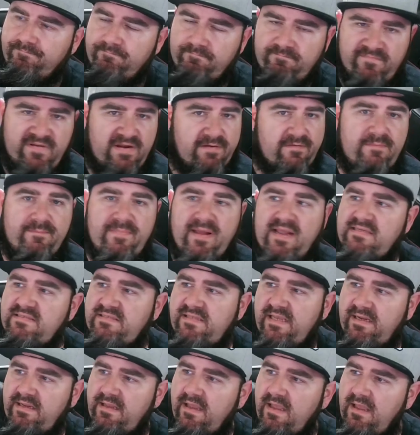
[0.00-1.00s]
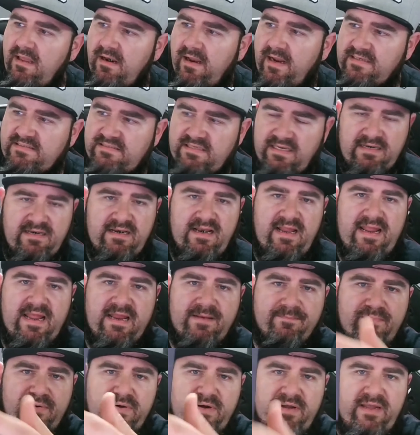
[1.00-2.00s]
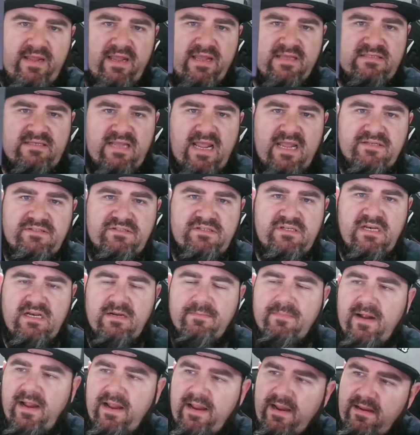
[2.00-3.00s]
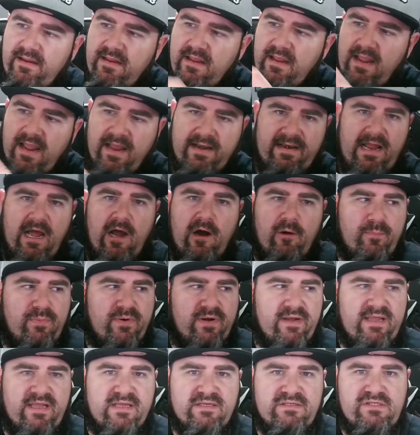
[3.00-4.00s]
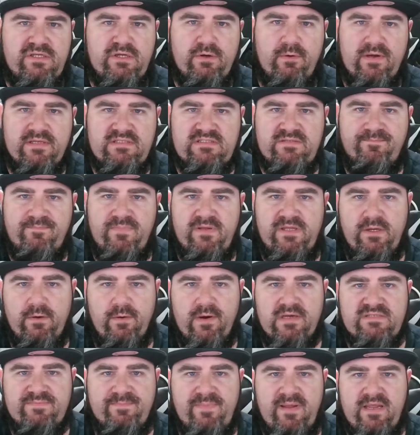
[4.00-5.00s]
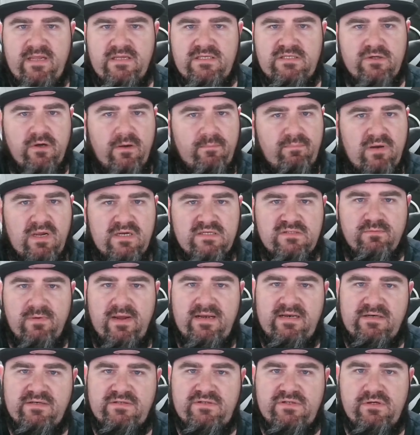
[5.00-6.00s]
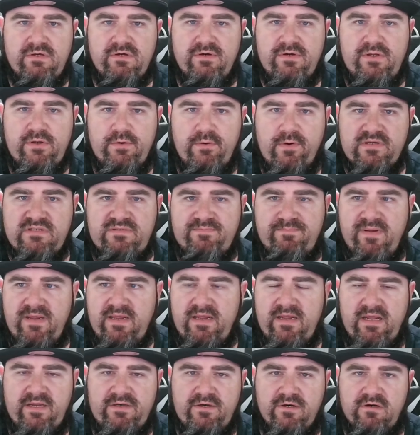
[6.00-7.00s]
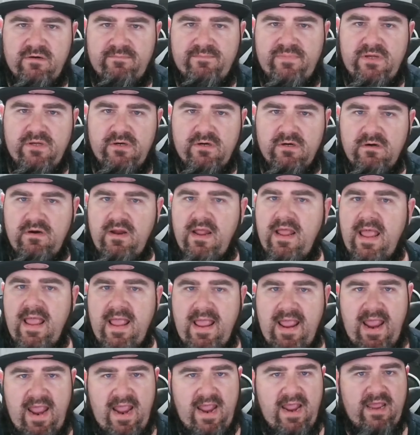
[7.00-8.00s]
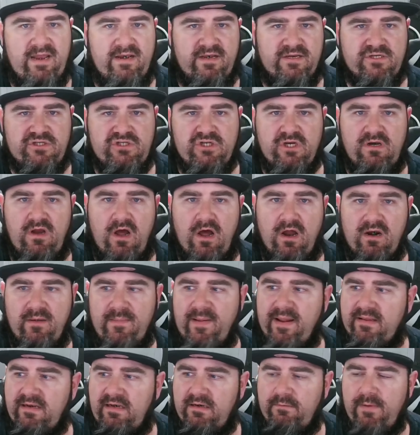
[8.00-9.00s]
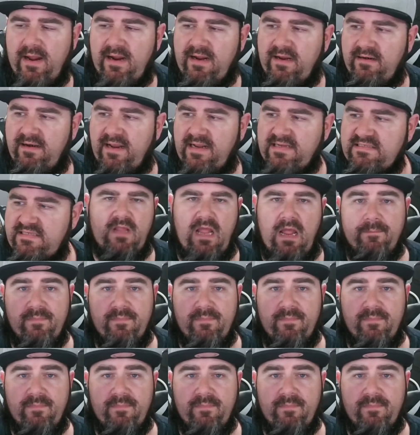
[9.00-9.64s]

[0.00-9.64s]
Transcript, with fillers: Very basic. Like I said, an input is HDMI, an output is USB, so it plugs right into your USB in your computer and it should automatically recognize it.